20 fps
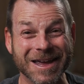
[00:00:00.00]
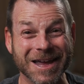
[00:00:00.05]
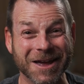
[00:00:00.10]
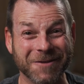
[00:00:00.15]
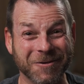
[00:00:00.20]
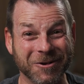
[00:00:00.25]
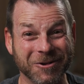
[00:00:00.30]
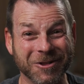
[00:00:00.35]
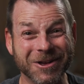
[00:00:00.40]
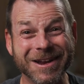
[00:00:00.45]

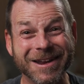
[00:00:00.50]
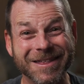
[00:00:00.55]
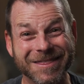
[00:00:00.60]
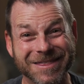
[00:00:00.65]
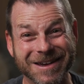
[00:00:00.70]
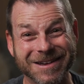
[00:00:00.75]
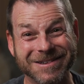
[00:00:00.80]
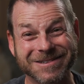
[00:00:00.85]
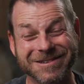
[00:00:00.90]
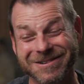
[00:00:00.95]
If you're looking at
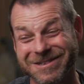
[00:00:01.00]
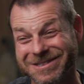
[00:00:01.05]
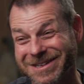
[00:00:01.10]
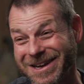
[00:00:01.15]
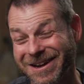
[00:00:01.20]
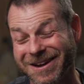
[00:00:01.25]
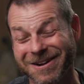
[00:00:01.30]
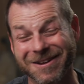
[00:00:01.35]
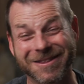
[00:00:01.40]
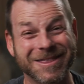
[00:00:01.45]
this and you're
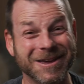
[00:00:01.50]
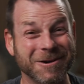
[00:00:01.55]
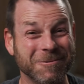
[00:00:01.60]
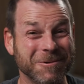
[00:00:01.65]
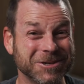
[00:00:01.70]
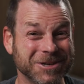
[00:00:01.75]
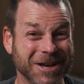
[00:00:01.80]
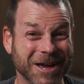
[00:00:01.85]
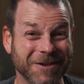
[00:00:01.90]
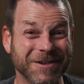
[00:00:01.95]
saying, I don't think
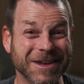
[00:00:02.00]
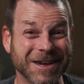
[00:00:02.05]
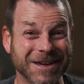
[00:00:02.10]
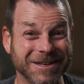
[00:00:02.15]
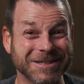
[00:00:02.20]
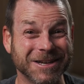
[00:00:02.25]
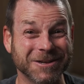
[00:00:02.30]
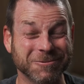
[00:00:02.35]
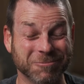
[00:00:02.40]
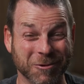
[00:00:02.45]
we should have
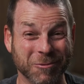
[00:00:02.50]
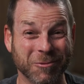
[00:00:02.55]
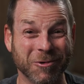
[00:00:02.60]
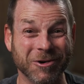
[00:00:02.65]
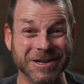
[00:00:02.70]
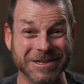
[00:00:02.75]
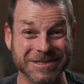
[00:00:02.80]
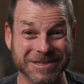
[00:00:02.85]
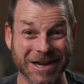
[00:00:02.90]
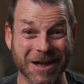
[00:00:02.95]
kids because we're
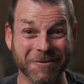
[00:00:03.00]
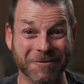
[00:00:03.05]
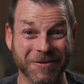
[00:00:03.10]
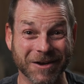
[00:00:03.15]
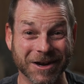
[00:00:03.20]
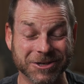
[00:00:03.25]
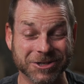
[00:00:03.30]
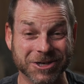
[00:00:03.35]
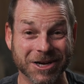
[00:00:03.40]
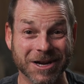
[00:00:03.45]
pretty
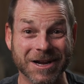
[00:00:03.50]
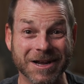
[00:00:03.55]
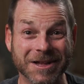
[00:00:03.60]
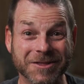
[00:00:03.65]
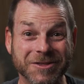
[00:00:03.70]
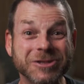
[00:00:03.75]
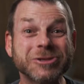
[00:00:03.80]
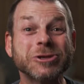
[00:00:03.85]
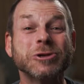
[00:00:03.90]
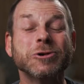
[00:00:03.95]
selfish,
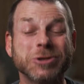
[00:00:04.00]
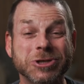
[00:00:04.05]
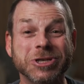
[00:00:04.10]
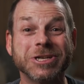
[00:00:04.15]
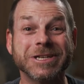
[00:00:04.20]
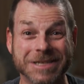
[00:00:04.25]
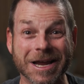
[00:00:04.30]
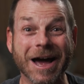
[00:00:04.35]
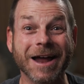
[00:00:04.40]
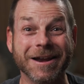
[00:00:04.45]
the solution
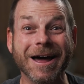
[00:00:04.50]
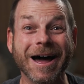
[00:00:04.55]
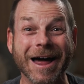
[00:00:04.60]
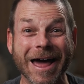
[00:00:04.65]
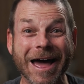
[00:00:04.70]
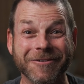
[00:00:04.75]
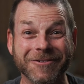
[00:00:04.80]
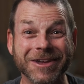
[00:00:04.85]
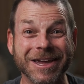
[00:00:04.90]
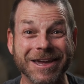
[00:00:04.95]
is not
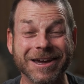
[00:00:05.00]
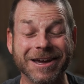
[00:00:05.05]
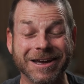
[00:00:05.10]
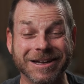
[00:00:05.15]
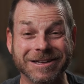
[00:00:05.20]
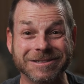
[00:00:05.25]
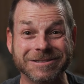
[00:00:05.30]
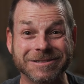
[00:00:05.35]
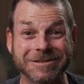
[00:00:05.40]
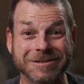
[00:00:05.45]
having
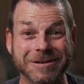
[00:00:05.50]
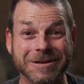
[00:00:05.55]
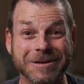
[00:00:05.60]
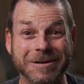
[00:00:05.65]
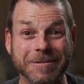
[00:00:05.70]
kids.